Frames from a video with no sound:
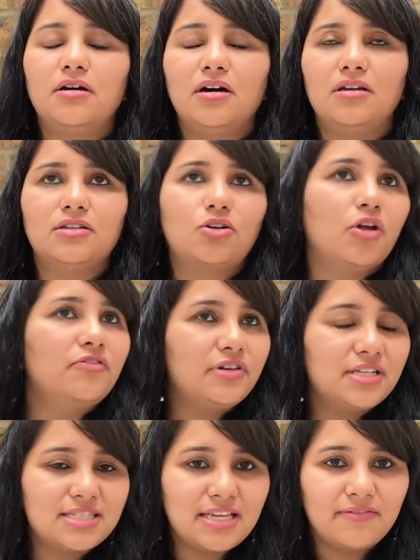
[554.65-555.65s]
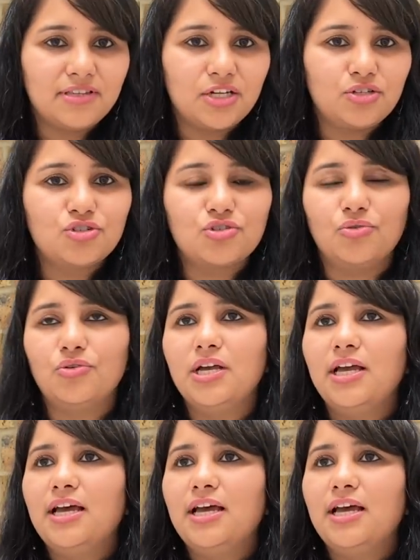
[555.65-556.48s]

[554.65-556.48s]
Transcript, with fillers: uh, the confidence level that you show,